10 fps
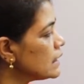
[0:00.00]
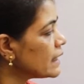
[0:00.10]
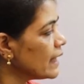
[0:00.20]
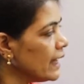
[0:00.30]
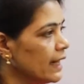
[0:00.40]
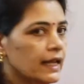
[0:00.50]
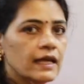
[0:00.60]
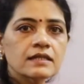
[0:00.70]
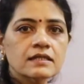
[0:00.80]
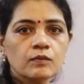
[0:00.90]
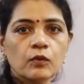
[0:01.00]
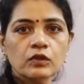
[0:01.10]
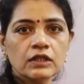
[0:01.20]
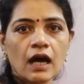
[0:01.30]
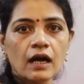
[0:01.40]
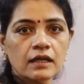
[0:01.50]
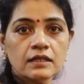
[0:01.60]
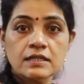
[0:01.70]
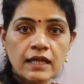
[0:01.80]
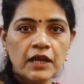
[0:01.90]
the radius both are
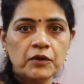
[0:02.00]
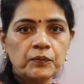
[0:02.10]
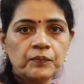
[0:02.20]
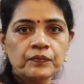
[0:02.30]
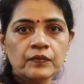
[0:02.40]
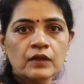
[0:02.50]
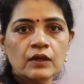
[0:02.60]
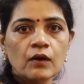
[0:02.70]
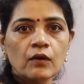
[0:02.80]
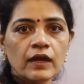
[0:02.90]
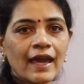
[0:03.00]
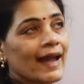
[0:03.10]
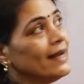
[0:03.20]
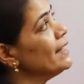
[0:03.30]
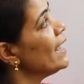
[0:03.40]
same, okay, and